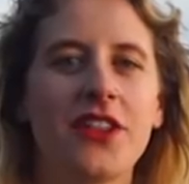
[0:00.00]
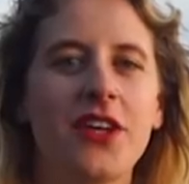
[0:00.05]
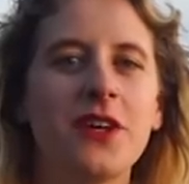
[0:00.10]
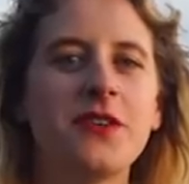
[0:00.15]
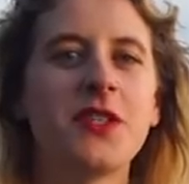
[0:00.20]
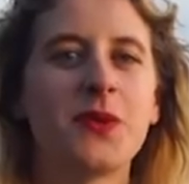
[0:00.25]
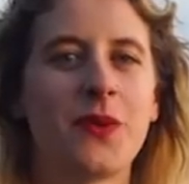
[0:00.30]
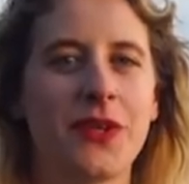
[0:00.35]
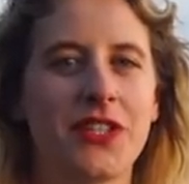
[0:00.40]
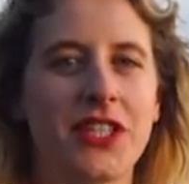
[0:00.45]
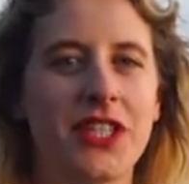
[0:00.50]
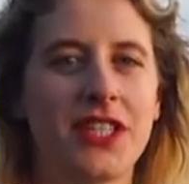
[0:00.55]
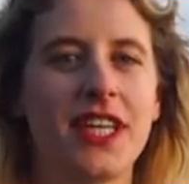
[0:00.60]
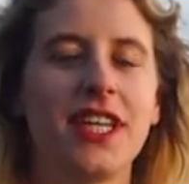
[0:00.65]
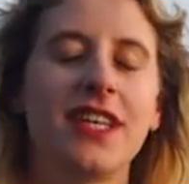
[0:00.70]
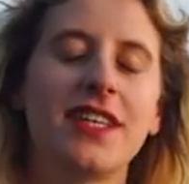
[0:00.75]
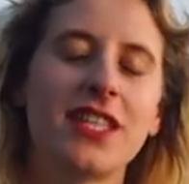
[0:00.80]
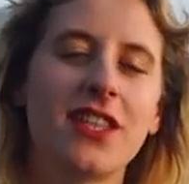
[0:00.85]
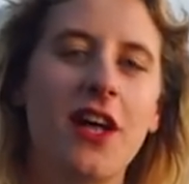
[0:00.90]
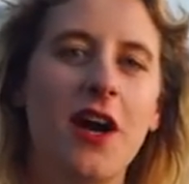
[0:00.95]
Although
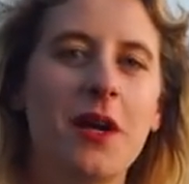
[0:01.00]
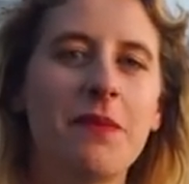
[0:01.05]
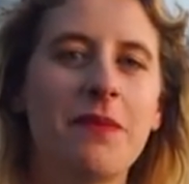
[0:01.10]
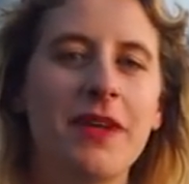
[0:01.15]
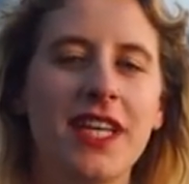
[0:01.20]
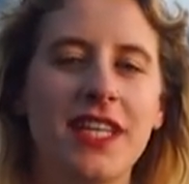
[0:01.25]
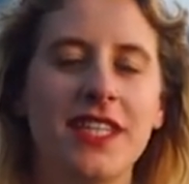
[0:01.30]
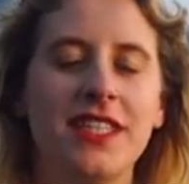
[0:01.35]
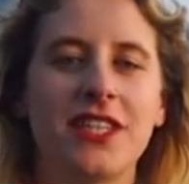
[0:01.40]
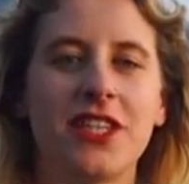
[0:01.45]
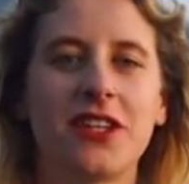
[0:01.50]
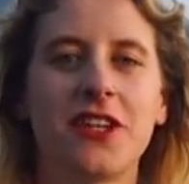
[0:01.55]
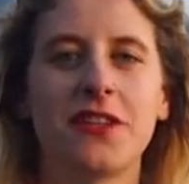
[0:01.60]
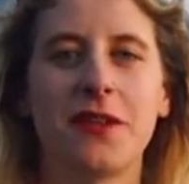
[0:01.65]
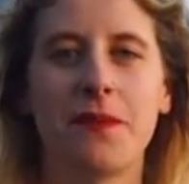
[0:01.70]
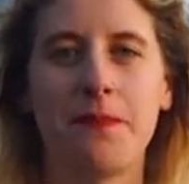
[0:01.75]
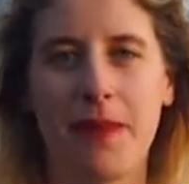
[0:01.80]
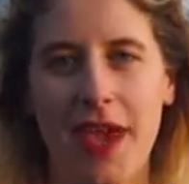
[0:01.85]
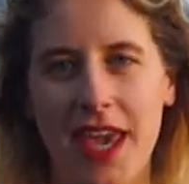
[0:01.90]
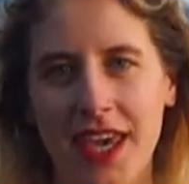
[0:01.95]
Switzerland has long been considered
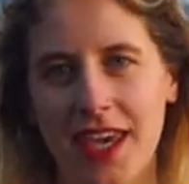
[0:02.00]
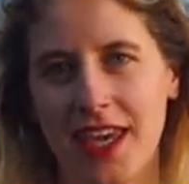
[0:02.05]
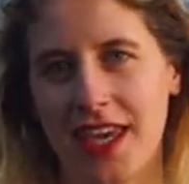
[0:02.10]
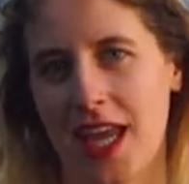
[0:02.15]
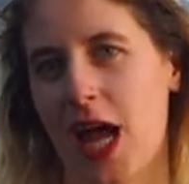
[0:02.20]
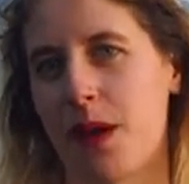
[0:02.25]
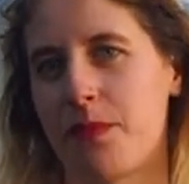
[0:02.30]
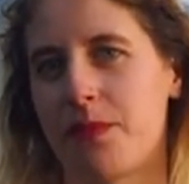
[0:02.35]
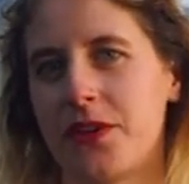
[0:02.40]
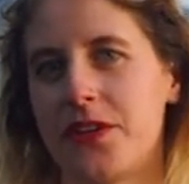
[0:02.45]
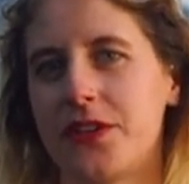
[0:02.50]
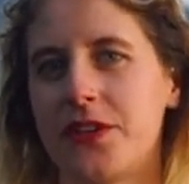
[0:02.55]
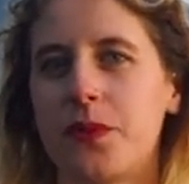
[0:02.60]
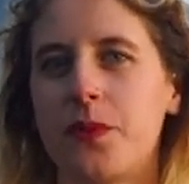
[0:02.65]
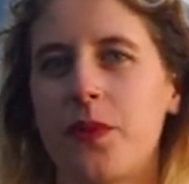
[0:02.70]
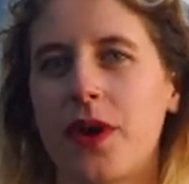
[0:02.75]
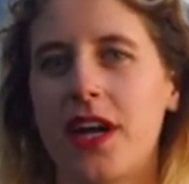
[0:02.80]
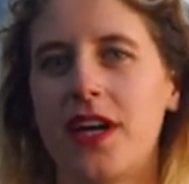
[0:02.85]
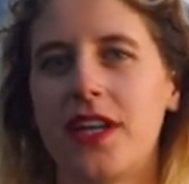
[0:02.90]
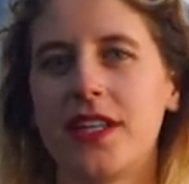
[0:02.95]
the banking capital of the
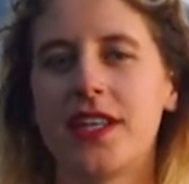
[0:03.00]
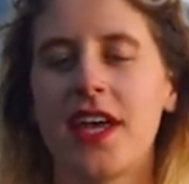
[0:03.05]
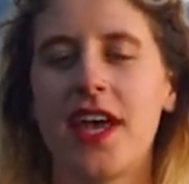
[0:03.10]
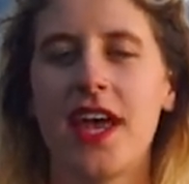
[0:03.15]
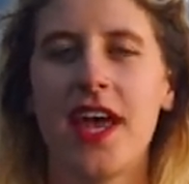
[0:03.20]
world,